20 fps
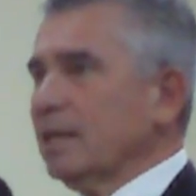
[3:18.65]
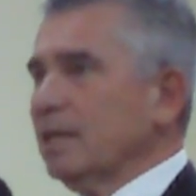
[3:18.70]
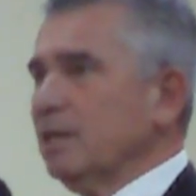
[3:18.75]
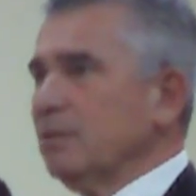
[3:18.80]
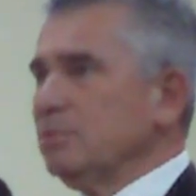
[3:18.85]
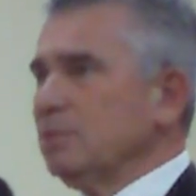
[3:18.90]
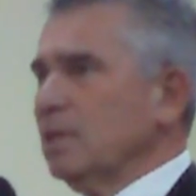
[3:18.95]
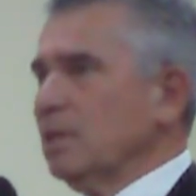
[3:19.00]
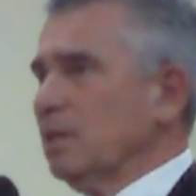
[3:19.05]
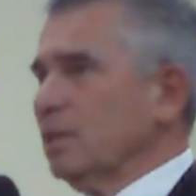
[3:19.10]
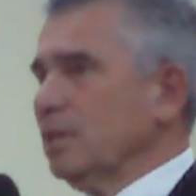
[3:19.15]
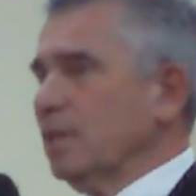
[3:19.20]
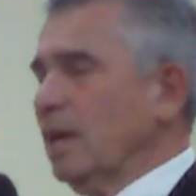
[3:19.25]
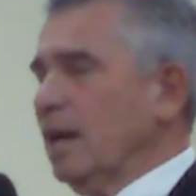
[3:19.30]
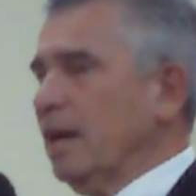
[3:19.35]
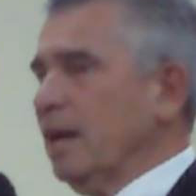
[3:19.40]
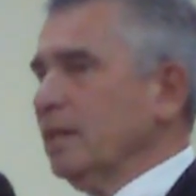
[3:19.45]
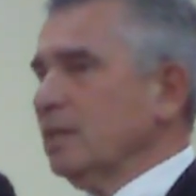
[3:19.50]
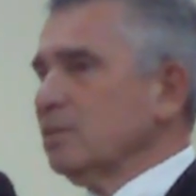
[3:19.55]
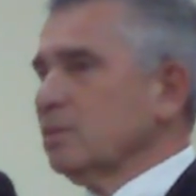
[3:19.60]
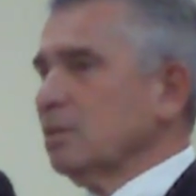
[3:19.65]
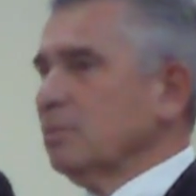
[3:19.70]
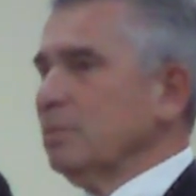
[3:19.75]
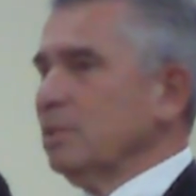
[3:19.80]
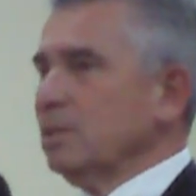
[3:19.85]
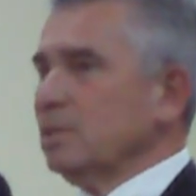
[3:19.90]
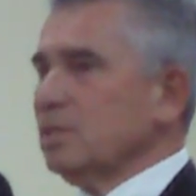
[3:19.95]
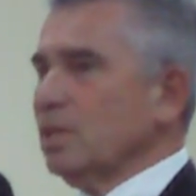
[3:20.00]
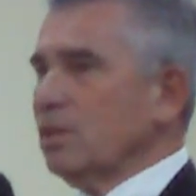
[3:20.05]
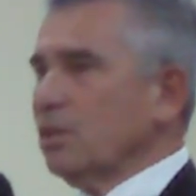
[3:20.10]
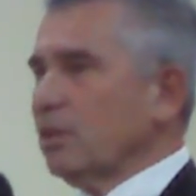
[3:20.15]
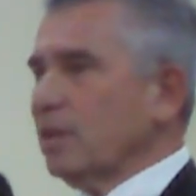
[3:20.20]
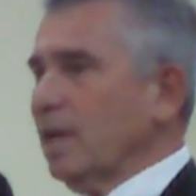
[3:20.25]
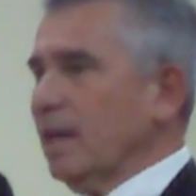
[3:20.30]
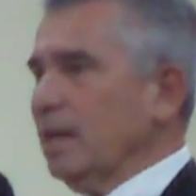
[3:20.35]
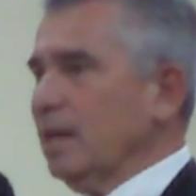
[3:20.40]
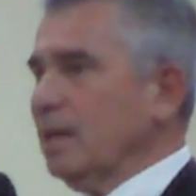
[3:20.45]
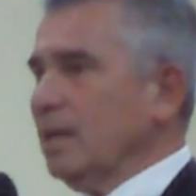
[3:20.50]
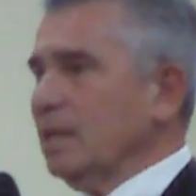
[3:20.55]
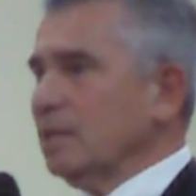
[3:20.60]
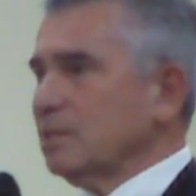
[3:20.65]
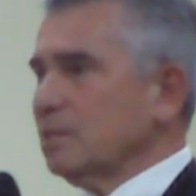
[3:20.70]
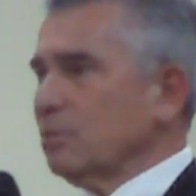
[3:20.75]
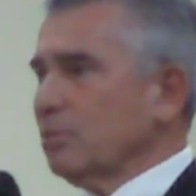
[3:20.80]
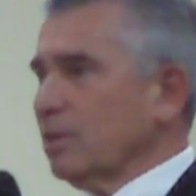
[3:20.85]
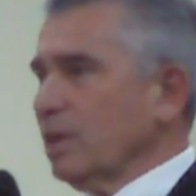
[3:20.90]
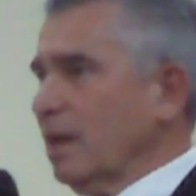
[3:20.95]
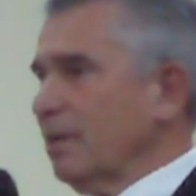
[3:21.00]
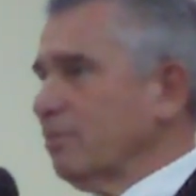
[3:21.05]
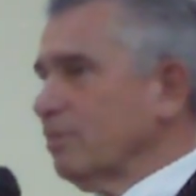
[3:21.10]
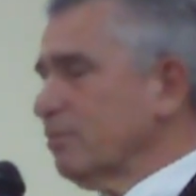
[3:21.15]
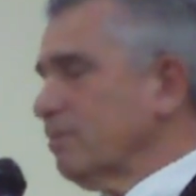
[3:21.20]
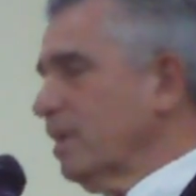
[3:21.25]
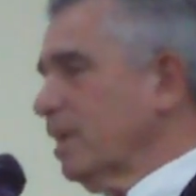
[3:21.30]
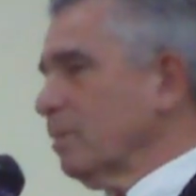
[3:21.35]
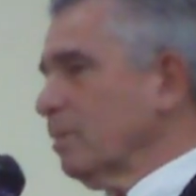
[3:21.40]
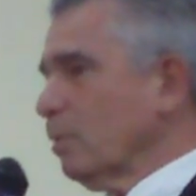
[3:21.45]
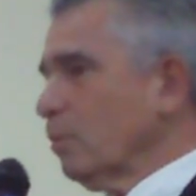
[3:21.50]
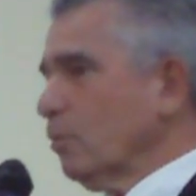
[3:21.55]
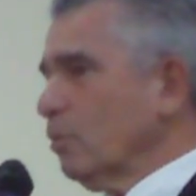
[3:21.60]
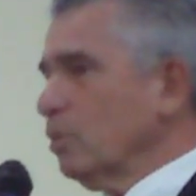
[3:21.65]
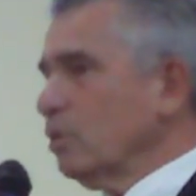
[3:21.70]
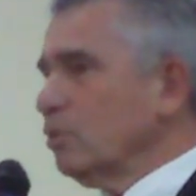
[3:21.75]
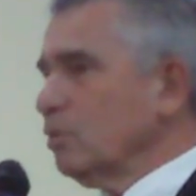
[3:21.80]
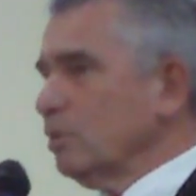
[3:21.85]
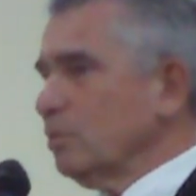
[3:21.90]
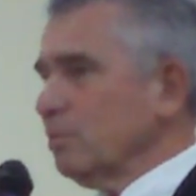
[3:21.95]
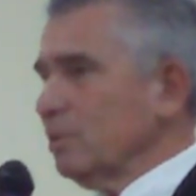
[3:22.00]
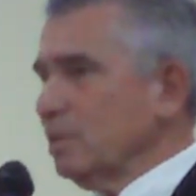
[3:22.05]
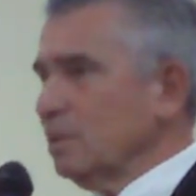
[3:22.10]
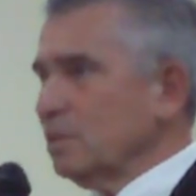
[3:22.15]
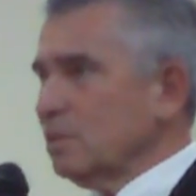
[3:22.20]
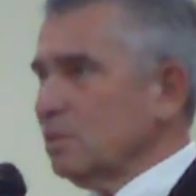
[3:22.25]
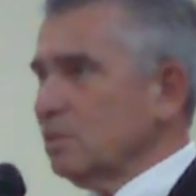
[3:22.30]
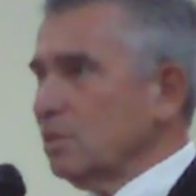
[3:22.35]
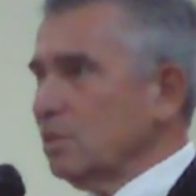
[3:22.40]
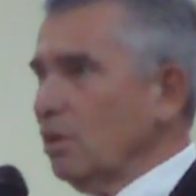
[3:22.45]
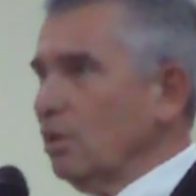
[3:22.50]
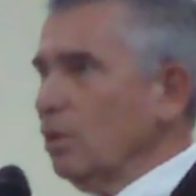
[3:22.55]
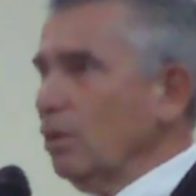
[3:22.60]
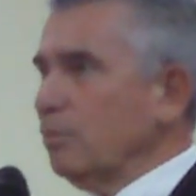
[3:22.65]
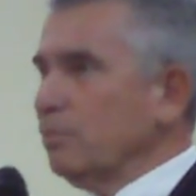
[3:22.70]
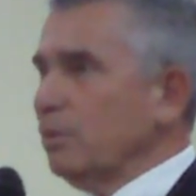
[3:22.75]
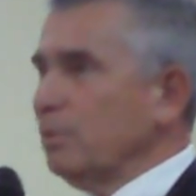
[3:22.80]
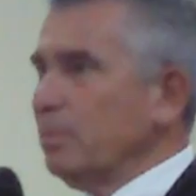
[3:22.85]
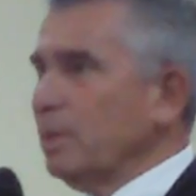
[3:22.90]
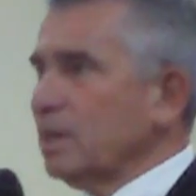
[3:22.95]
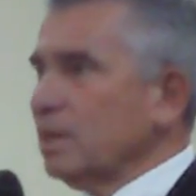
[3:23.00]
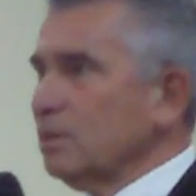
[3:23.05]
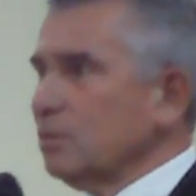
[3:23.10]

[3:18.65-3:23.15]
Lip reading: I keep telling Donna and some of these other candidates that we're going to have a family reunion when this is all over,